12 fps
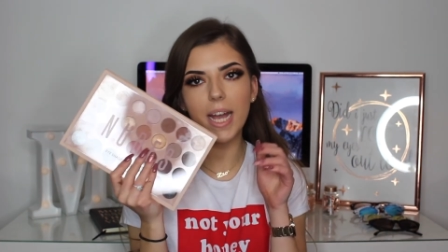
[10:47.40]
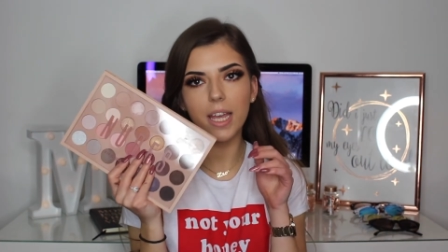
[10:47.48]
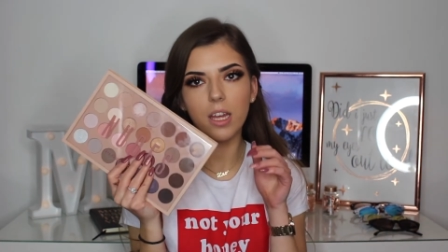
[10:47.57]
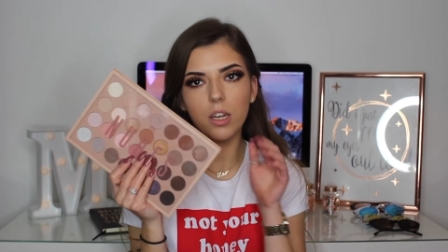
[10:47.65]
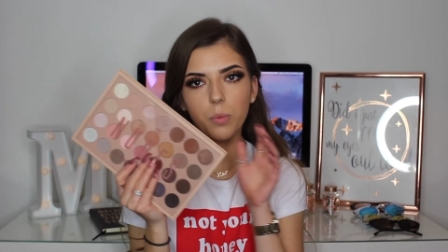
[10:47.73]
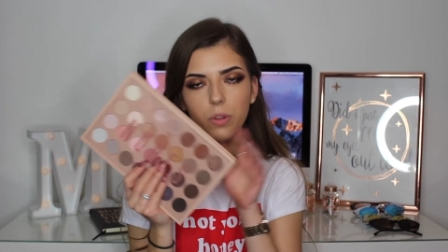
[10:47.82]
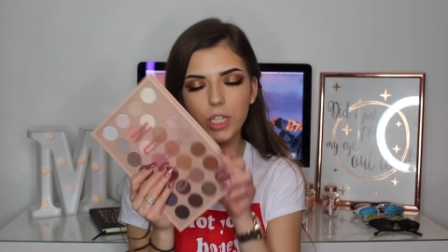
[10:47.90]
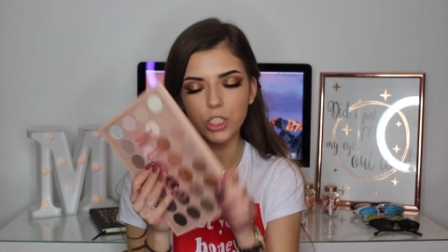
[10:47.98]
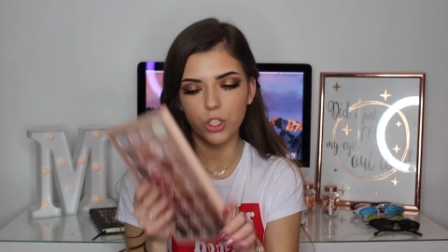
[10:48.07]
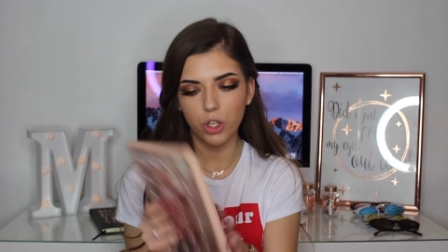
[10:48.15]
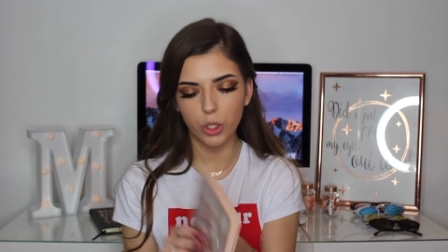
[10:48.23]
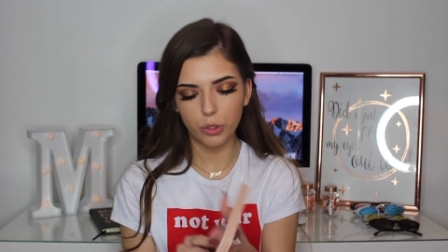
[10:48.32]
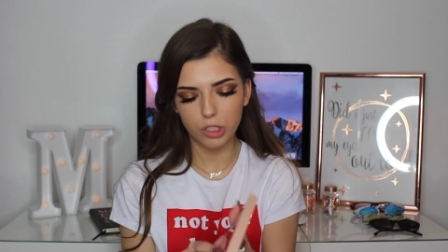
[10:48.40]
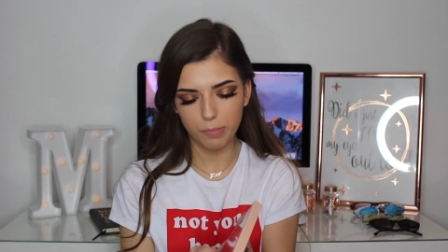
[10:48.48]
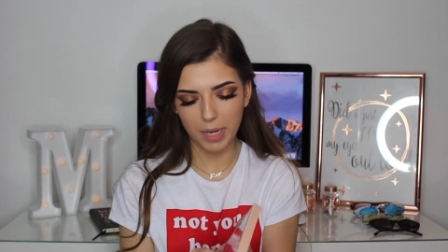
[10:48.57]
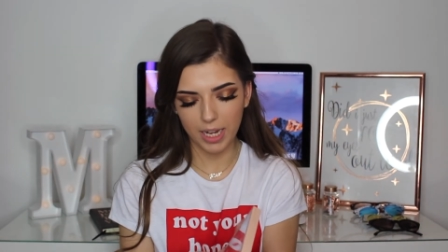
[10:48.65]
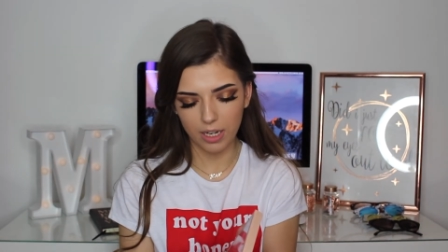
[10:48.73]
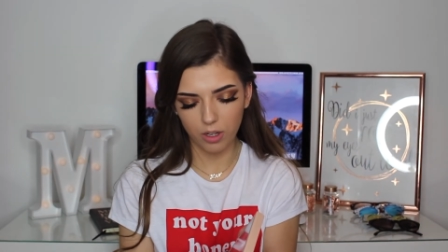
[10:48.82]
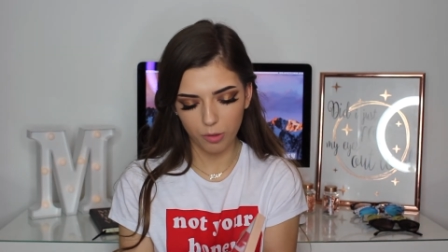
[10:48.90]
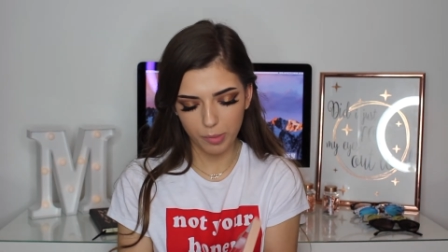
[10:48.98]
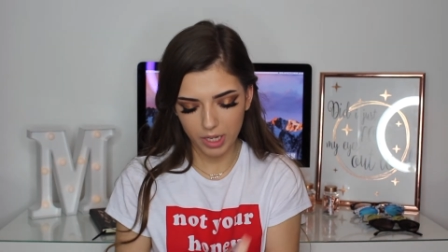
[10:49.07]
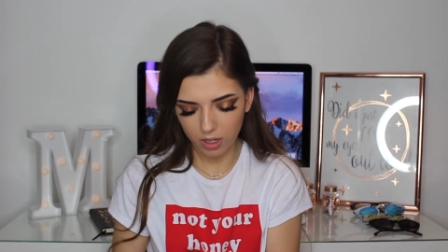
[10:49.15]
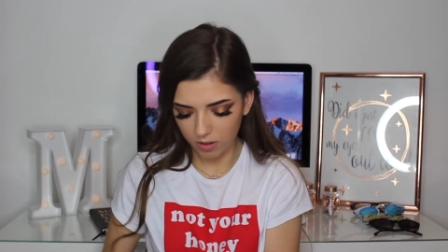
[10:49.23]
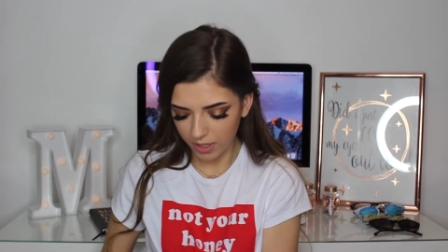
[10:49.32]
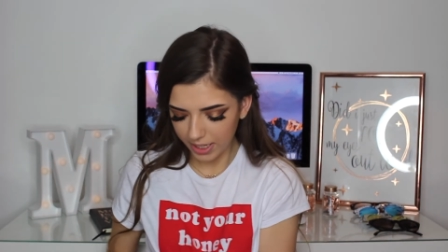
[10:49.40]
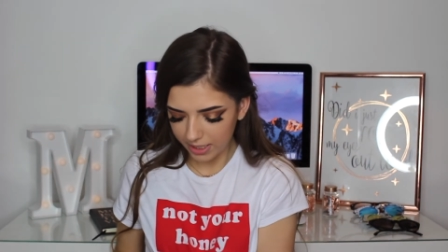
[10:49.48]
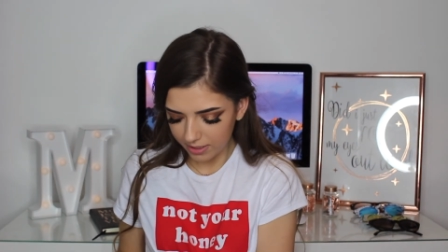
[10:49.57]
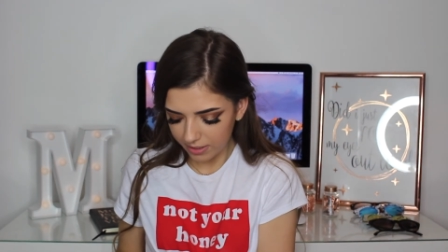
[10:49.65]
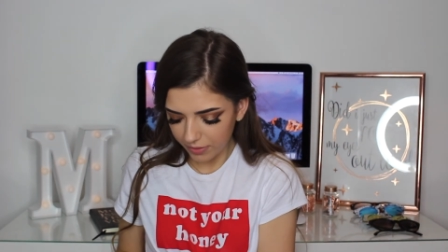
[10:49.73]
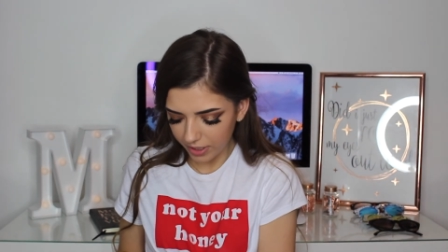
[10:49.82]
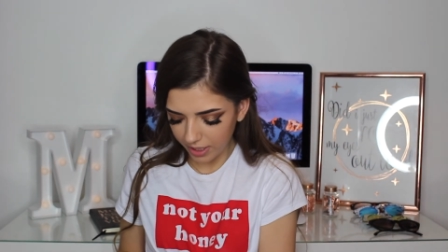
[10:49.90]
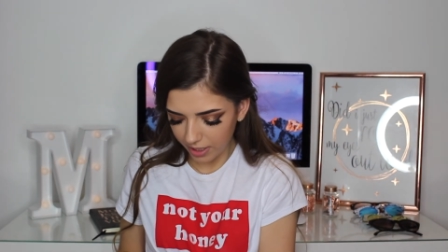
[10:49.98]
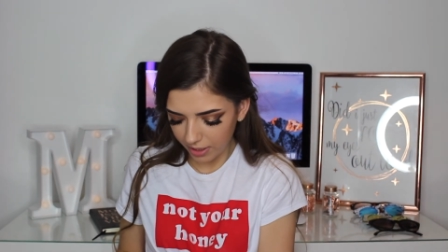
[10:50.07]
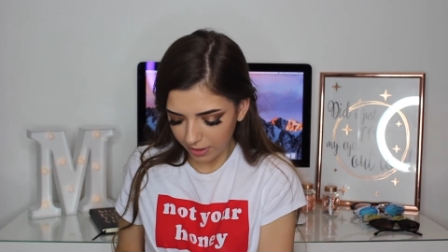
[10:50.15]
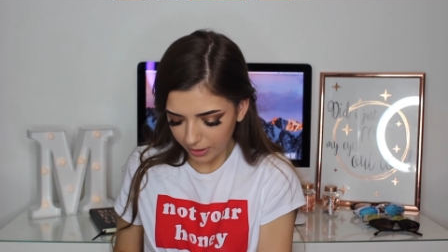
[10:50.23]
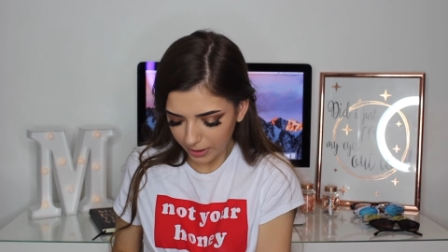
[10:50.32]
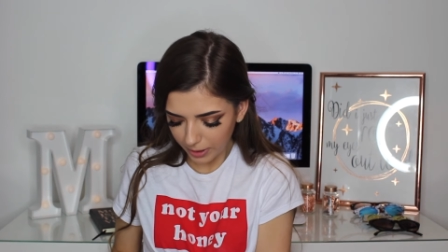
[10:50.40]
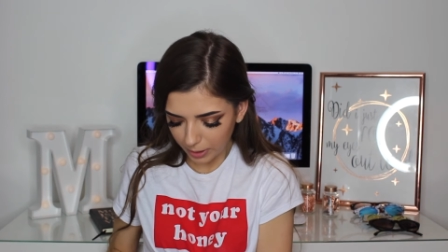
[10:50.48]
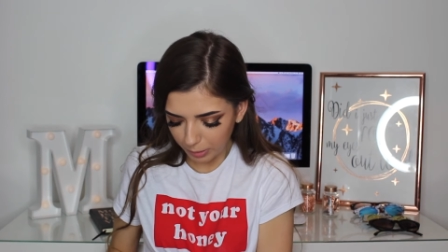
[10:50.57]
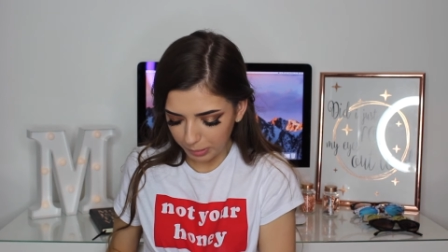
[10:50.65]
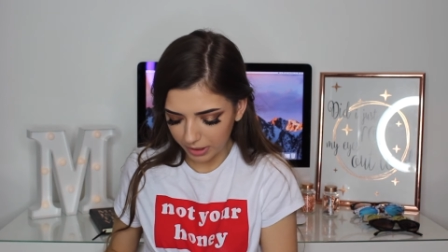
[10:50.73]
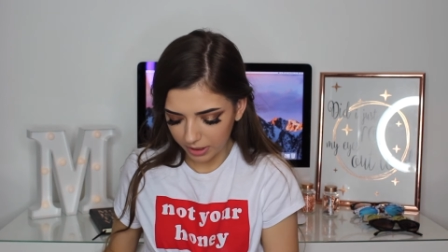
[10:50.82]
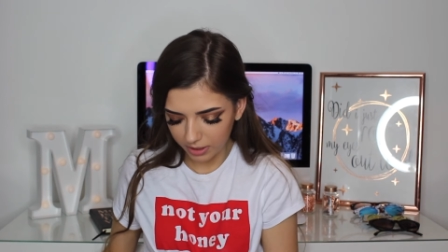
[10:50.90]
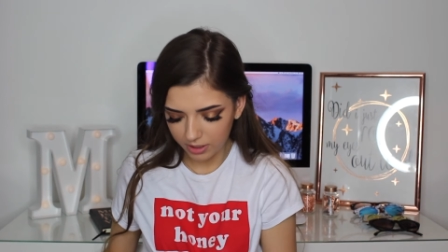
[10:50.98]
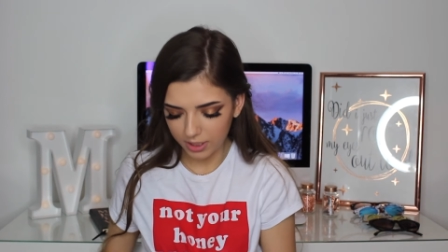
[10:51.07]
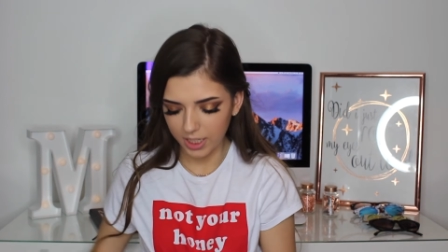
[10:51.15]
back in with this Nudes palette on my eyes, if I can get it open.